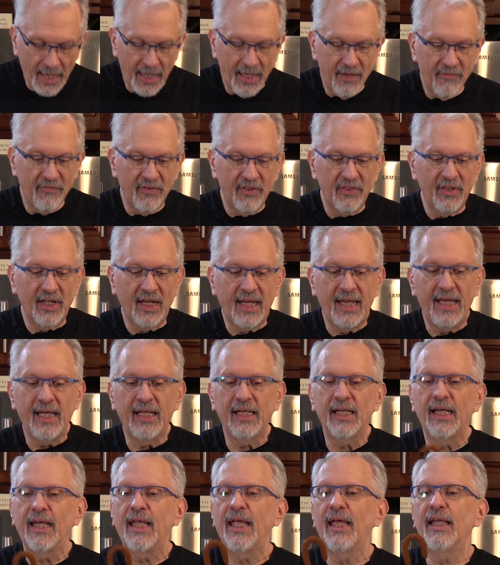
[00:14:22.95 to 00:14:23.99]
Even the
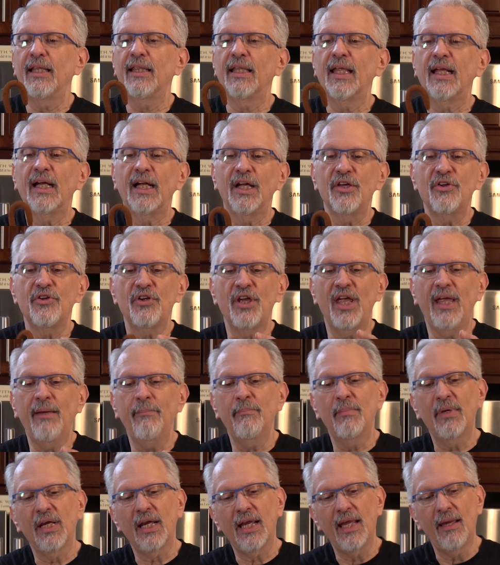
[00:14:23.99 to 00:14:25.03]
candy cane that I
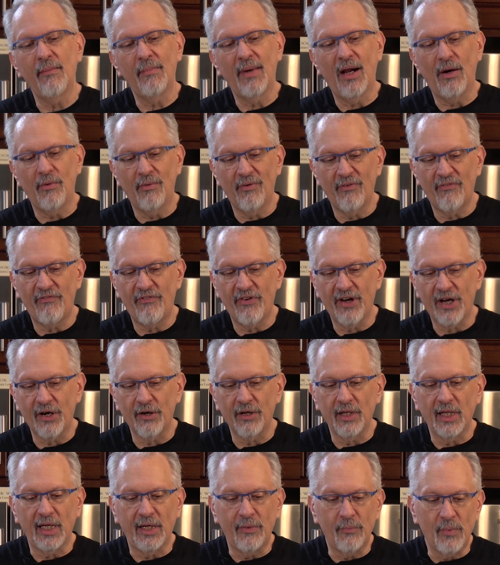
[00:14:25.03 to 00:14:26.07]
shaped came out
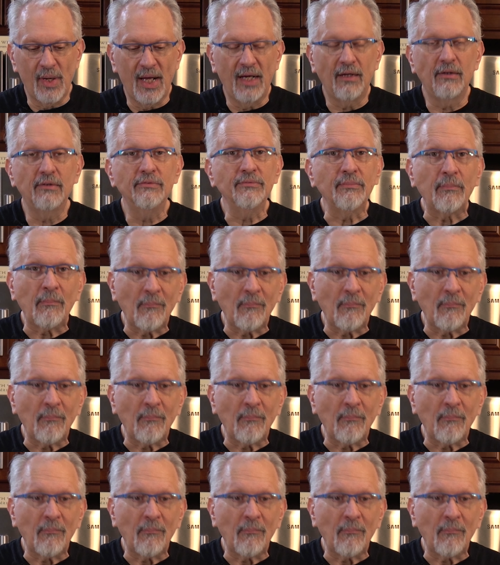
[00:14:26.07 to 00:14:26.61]
fairly well.